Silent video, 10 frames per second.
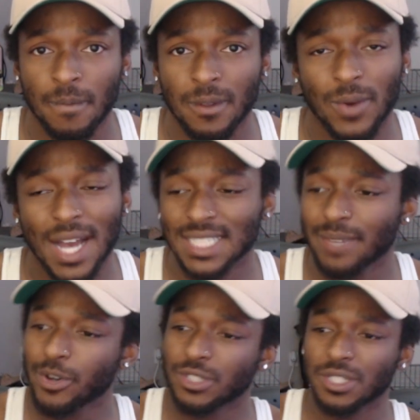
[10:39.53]
Why does
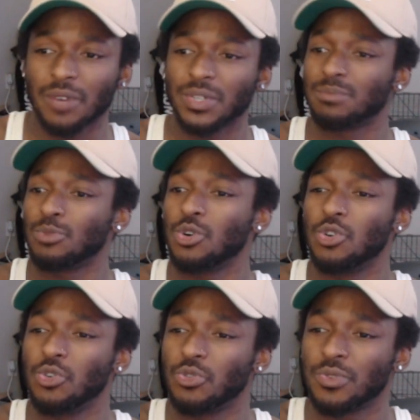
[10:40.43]
that person always
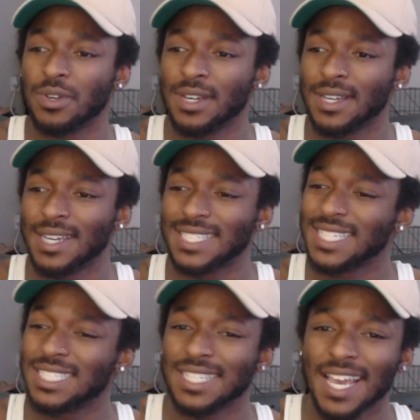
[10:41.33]
move in
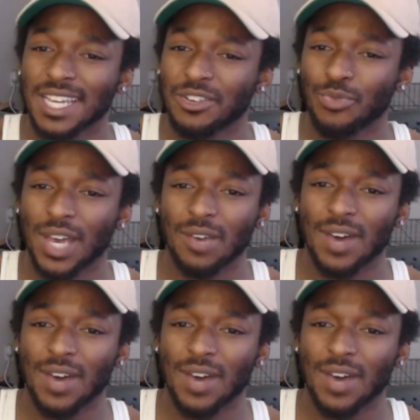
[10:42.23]
such a negative way?